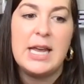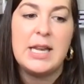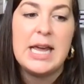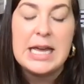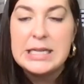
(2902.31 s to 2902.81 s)

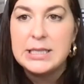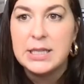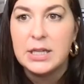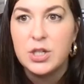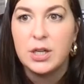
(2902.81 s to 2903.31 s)
it is
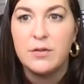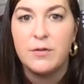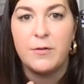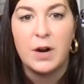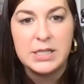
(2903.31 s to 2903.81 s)
such a
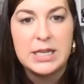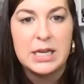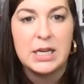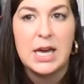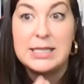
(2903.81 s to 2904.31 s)
confronting